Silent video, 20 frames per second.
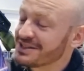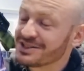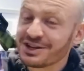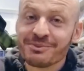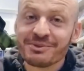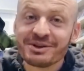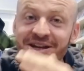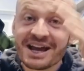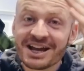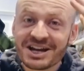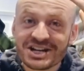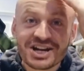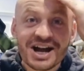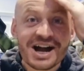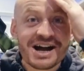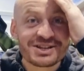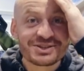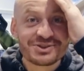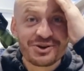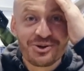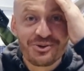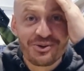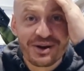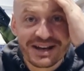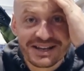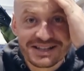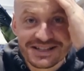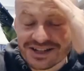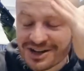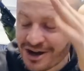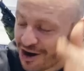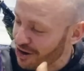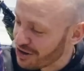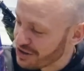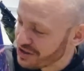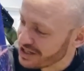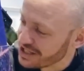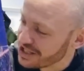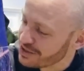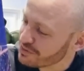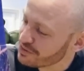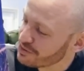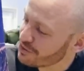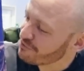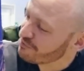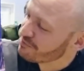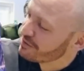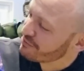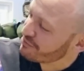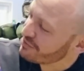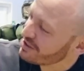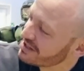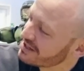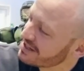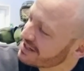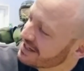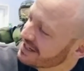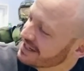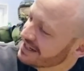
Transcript: So Manesh, as always, can't thank you enough, my friend.